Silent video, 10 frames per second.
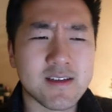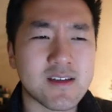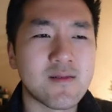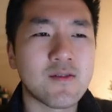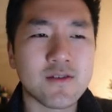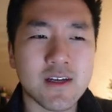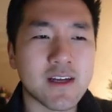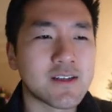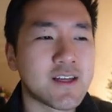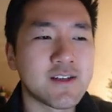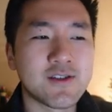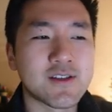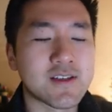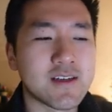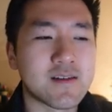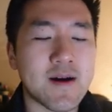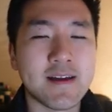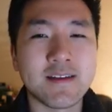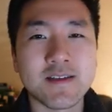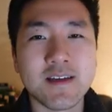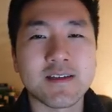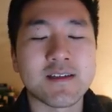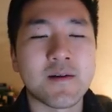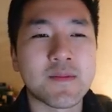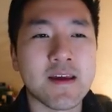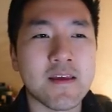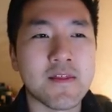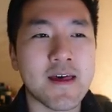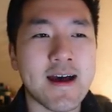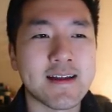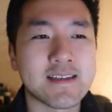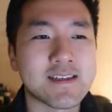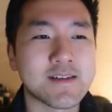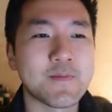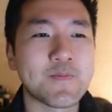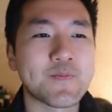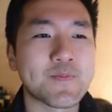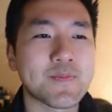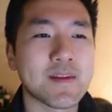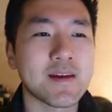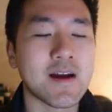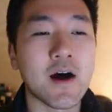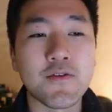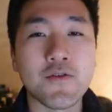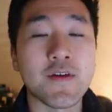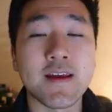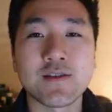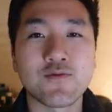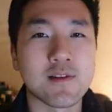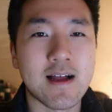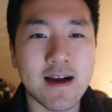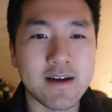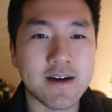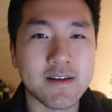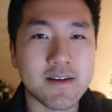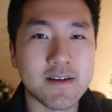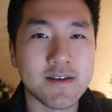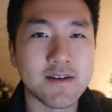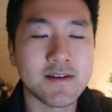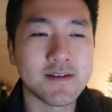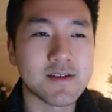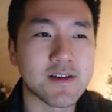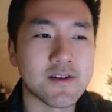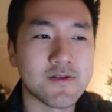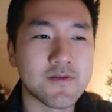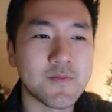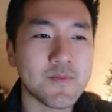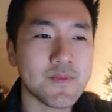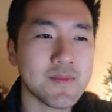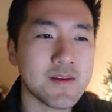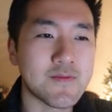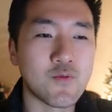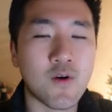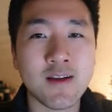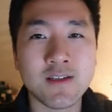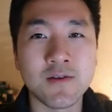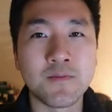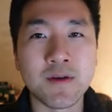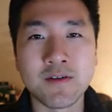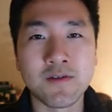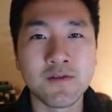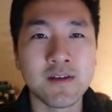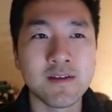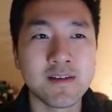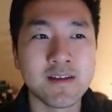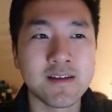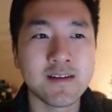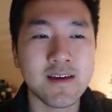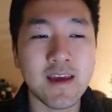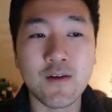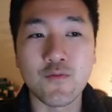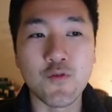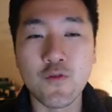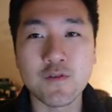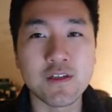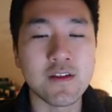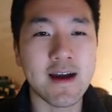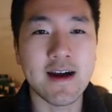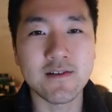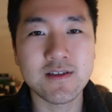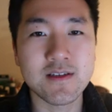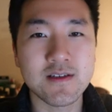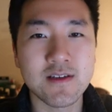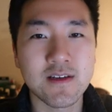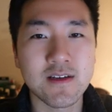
Similar to contingency, dependency is something that other things rely on. So if you want to build a roof to the house,